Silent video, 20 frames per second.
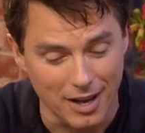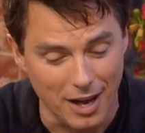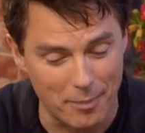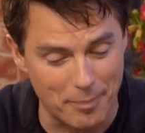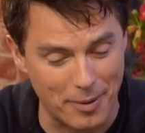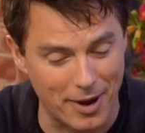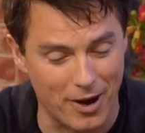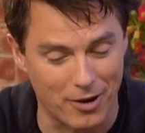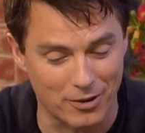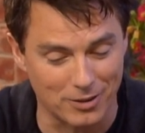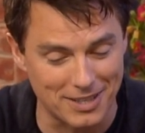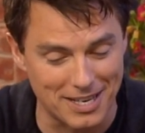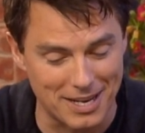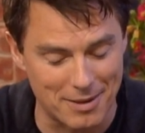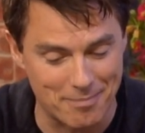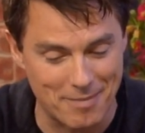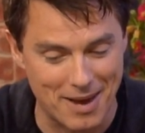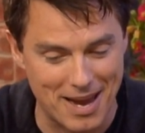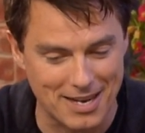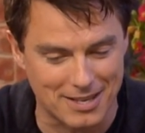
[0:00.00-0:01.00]
Apparently,
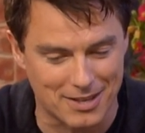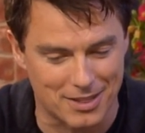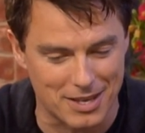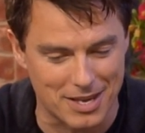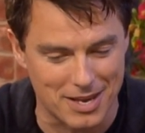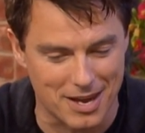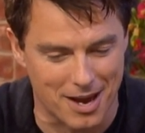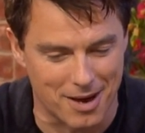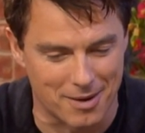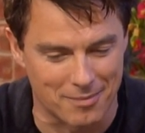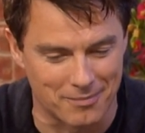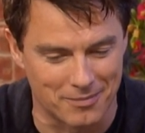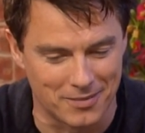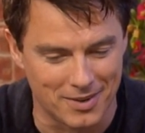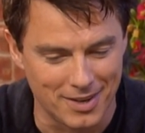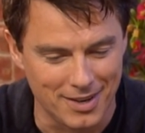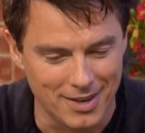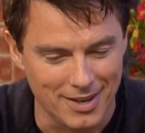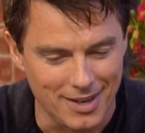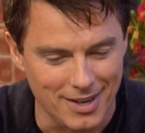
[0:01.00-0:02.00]
it made the
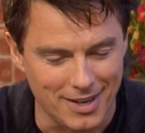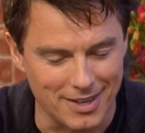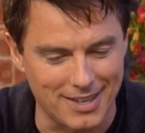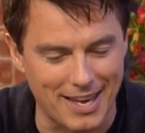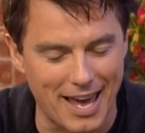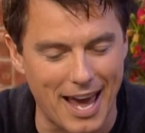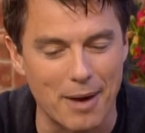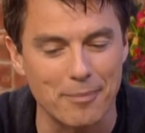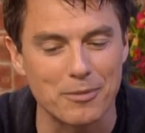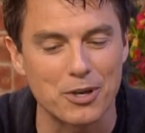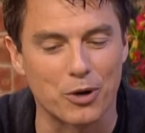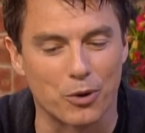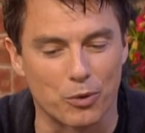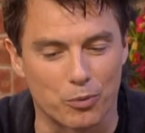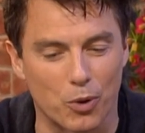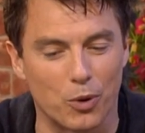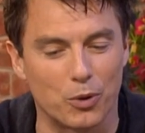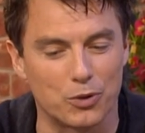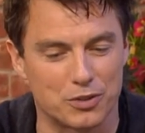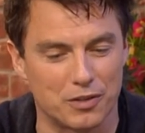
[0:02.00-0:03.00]
and cameo
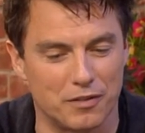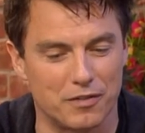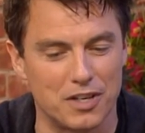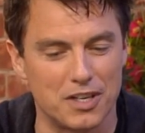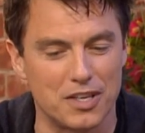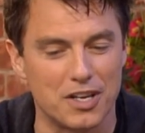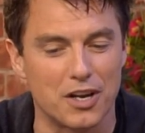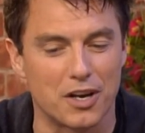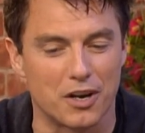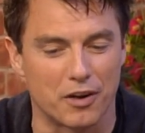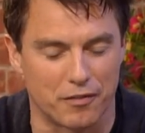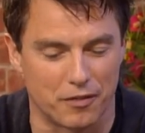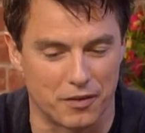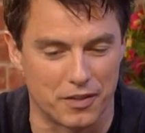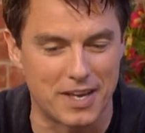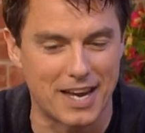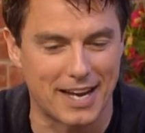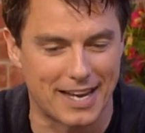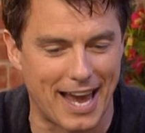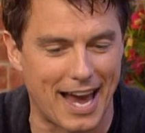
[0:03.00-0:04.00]
roles of the year for
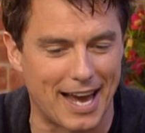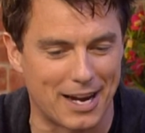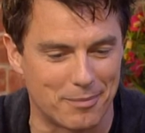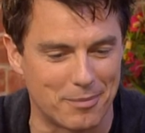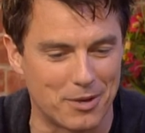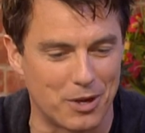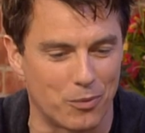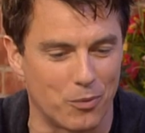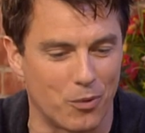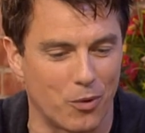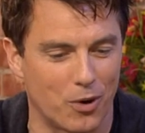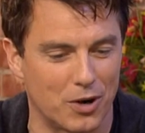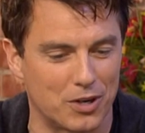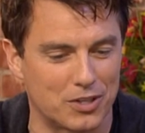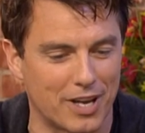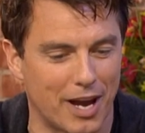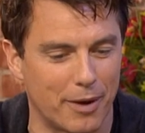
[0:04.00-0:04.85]
the Academy Awards.